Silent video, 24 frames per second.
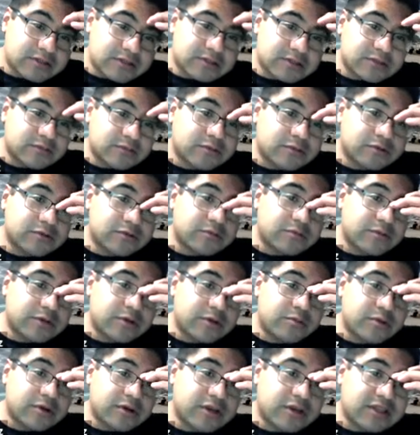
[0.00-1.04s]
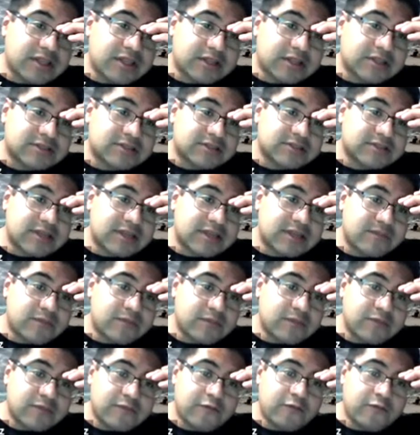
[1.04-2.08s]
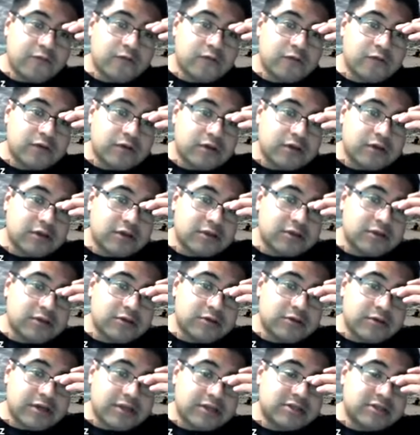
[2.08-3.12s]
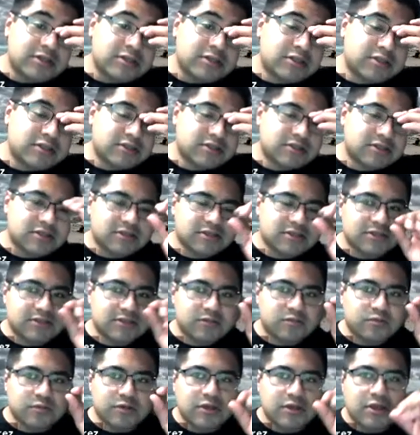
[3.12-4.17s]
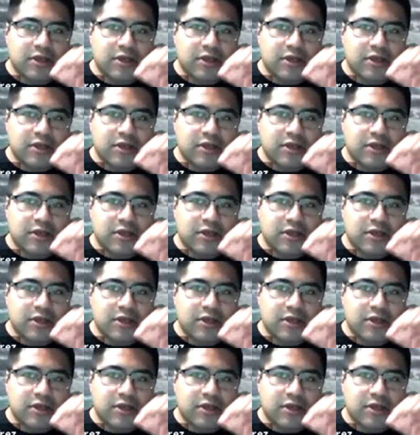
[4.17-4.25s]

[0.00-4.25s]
because we're rerunning that same little edges because it's